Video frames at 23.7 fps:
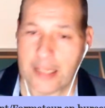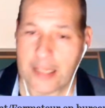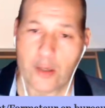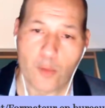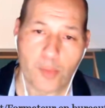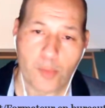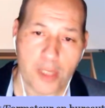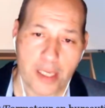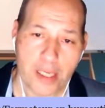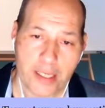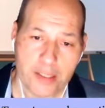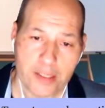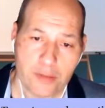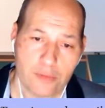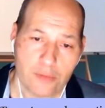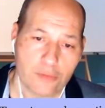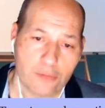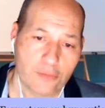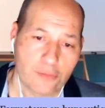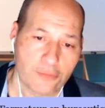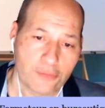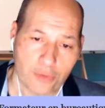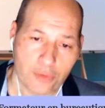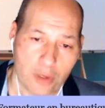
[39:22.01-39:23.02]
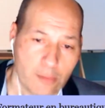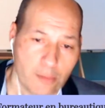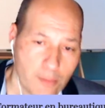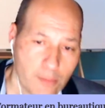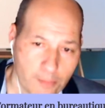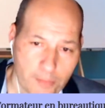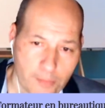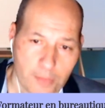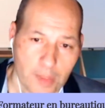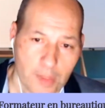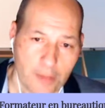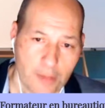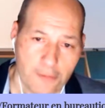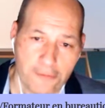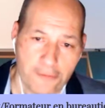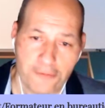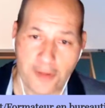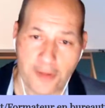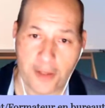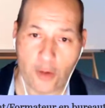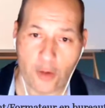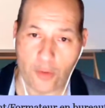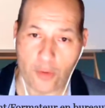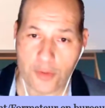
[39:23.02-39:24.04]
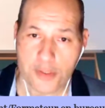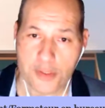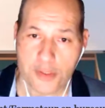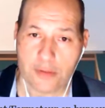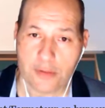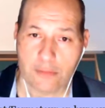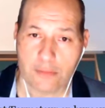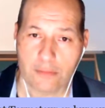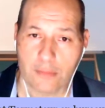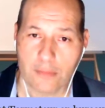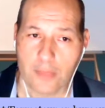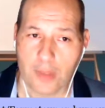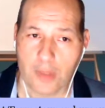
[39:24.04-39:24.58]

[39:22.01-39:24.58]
applied from figures,